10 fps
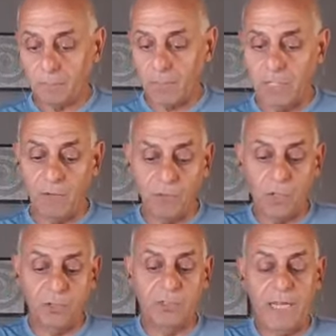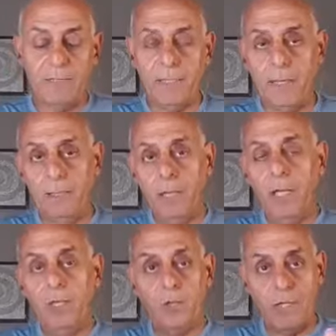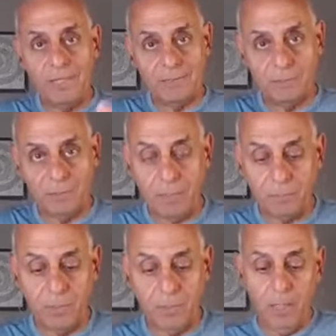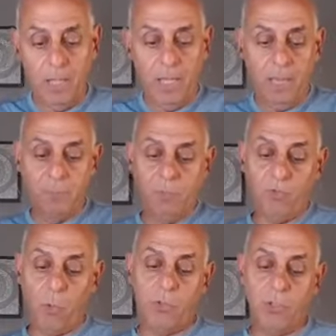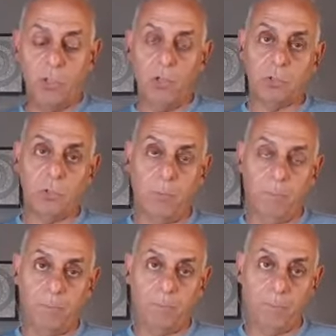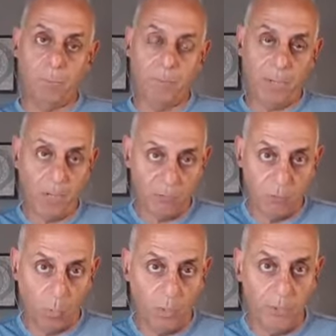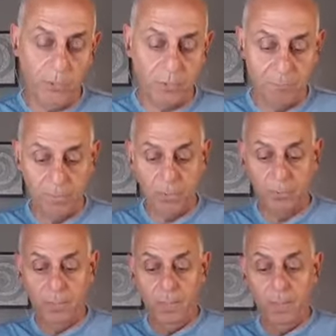Now, if you understand that, you can accept it and move forward. You can also prepare for it. You can build